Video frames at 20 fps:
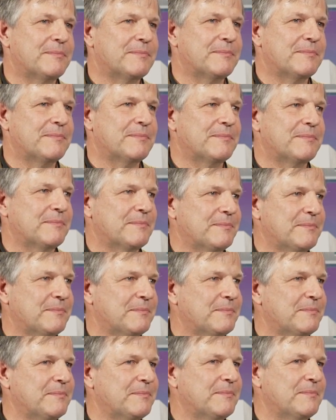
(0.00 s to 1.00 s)

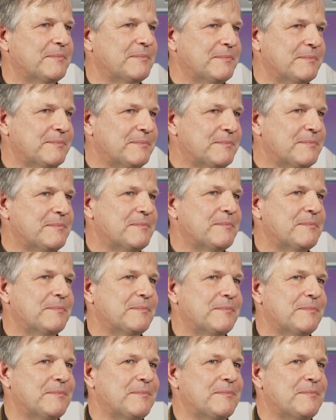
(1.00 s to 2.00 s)

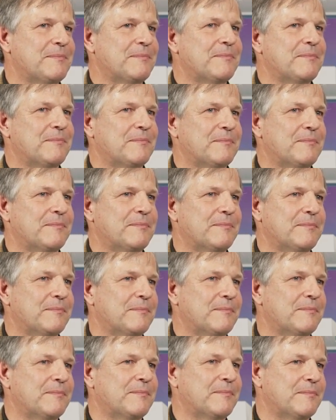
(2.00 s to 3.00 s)

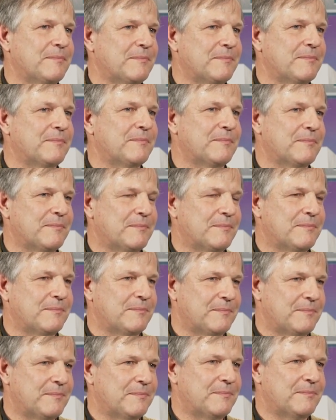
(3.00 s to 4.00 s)

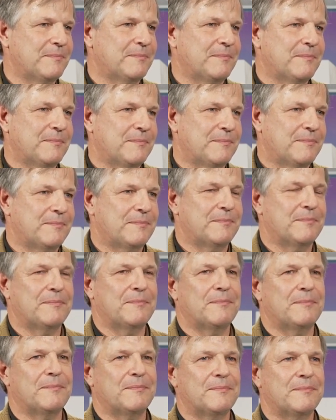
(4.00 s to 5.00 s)

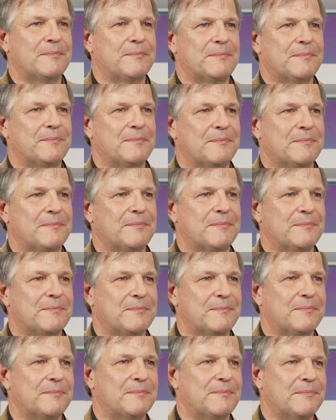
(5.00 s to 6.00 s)

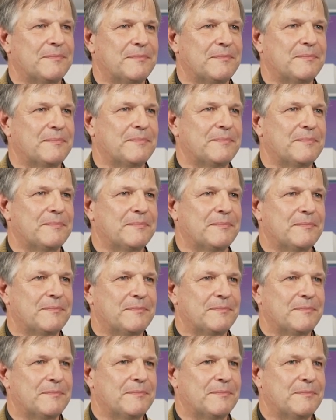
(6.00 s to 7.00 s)

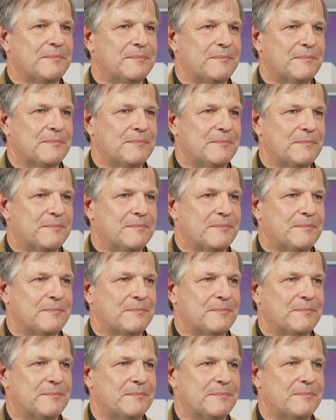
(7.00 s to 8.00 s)
The person shown says nothing.